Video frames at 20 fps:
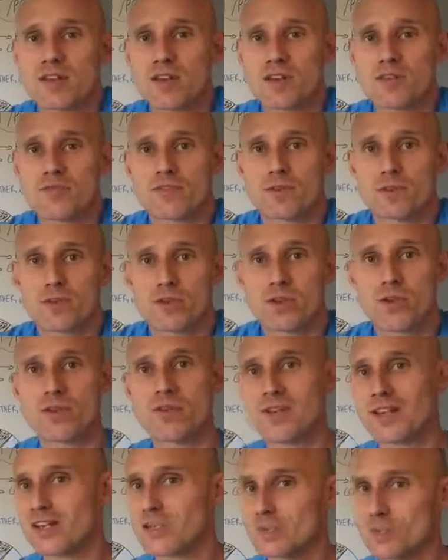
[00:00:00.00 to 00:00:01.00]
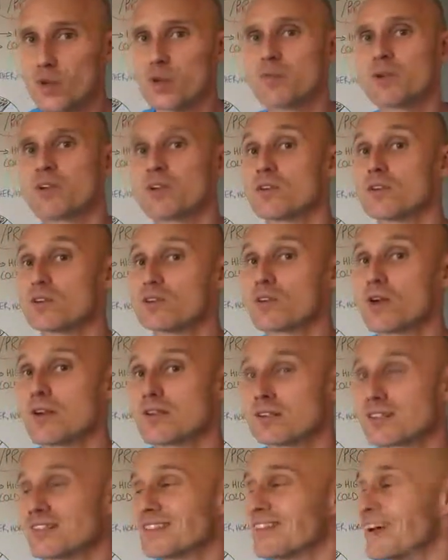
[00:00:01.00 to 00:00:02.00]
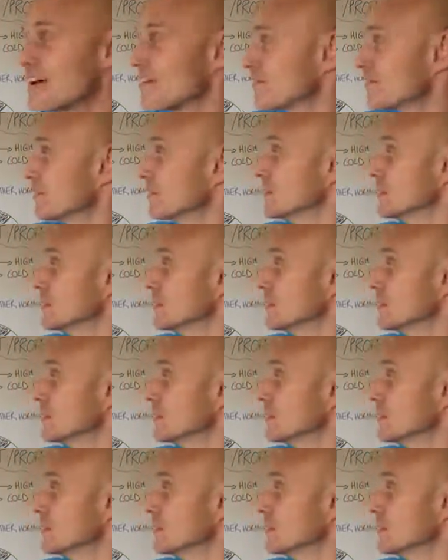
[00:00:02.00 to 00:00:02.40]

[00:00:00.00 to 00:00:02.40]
don't feel good, then it's probably not the right stuff.